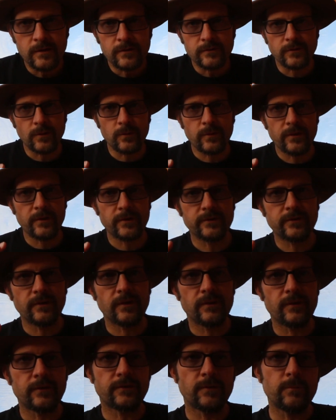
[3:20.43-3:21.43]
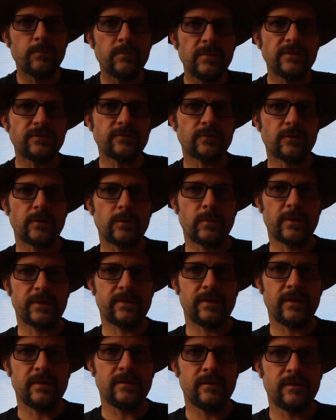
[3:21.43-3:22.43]
So there's, there's a mystery
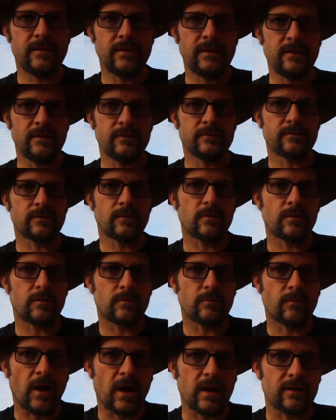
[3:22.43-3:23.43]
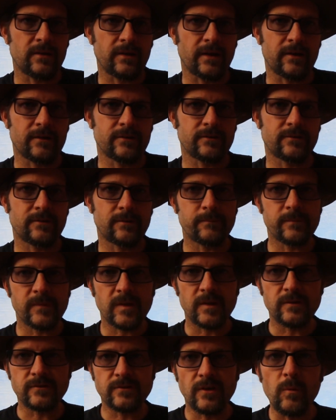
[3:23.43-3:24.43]
within these rock layers.
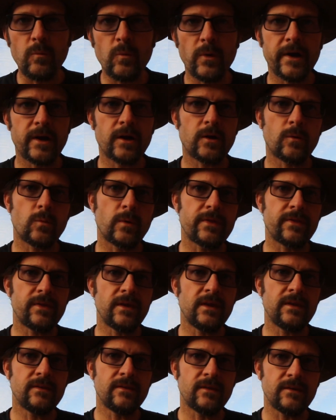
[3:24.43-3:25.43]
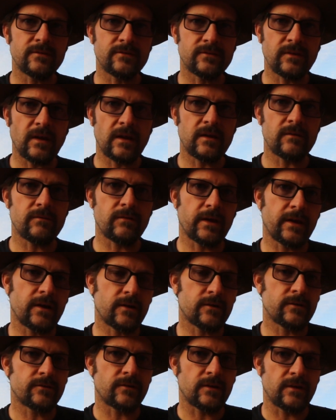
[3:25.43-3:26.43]
Somewhere within this set of
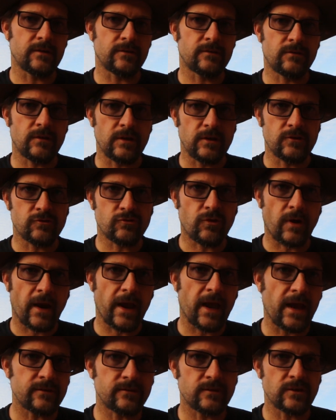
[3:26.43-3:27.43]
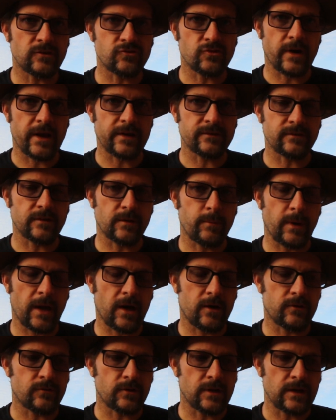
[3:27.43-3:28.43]
layers is the Triassic-Jurassic
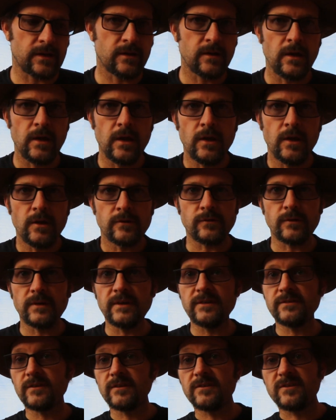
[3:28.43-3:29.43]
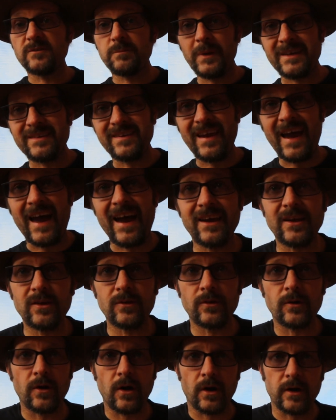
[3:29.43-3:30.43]
boundary. So these
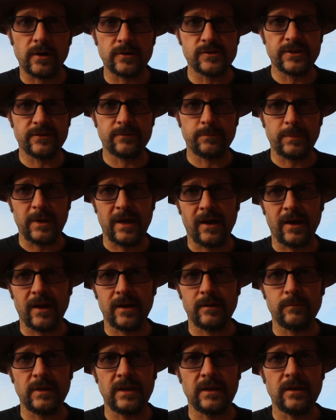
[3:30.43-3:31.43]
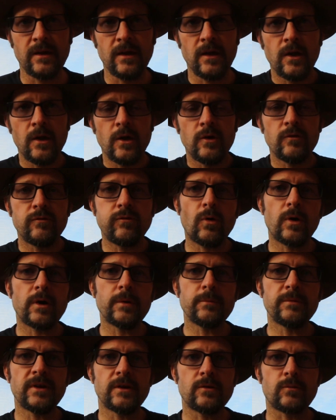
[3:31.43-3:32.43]
spectacular arches behind me
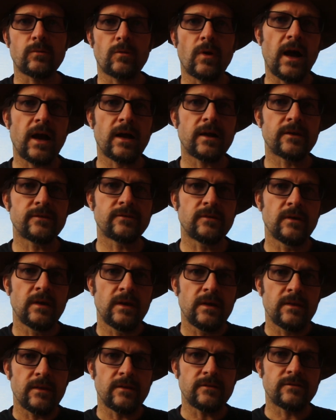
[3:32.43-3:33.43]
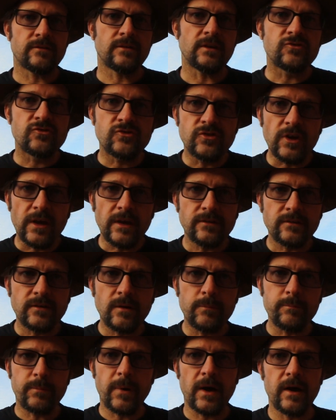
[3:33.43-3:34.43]
formed in rocks that sit just
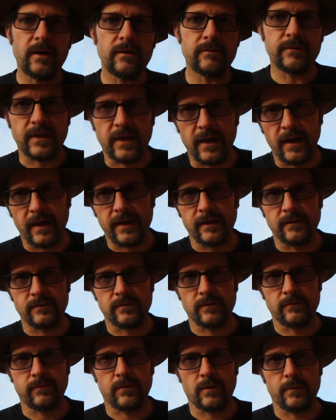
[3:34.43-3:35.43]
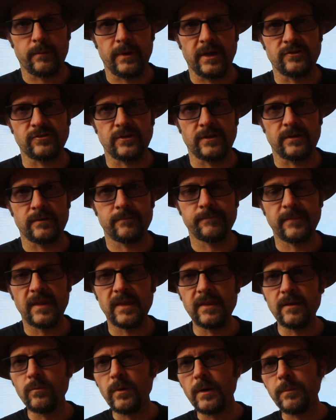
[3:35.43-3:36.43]
above the Kayenta Formation,
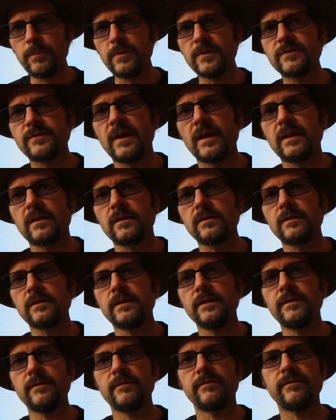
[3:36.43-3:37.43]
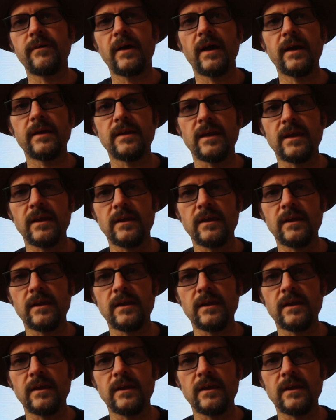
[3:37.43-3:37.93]
and they represent lithified